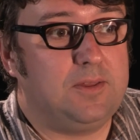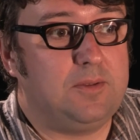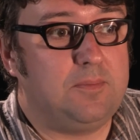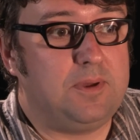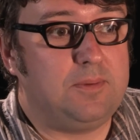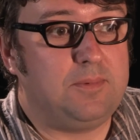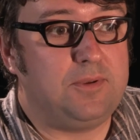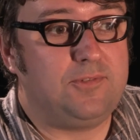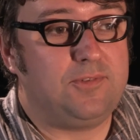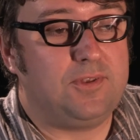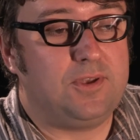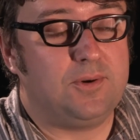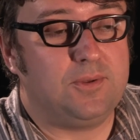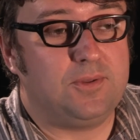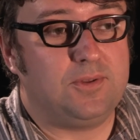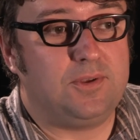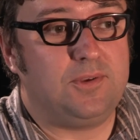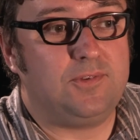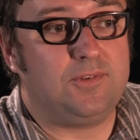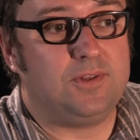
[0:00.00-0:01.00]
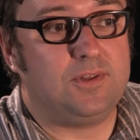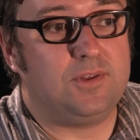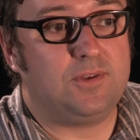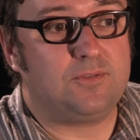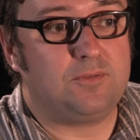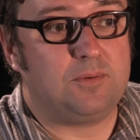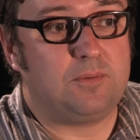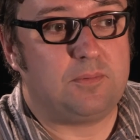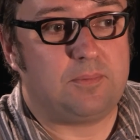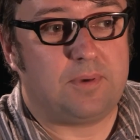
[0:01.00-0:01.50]
the BBC or the news
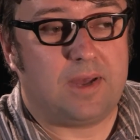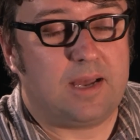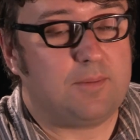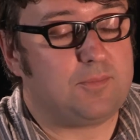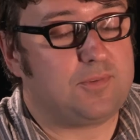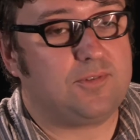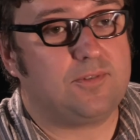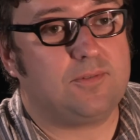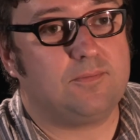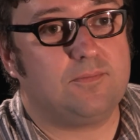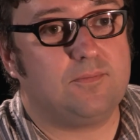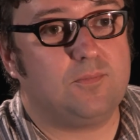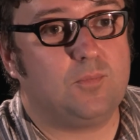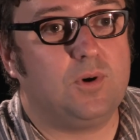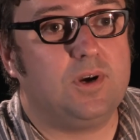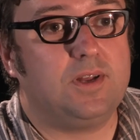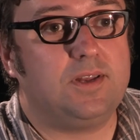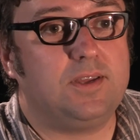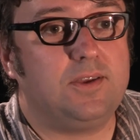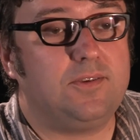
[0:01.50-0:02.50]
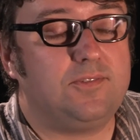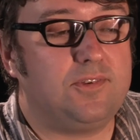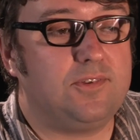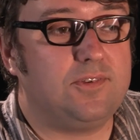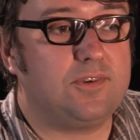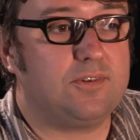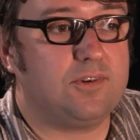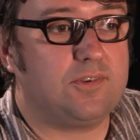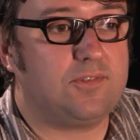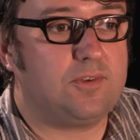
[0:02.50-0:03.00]
industry, but perhaps wider uses
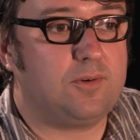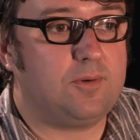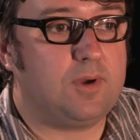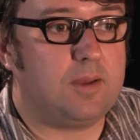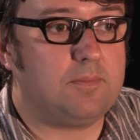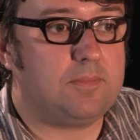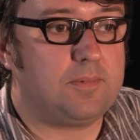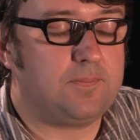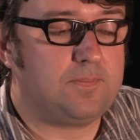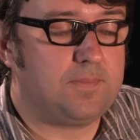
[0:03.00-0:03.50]
across the web.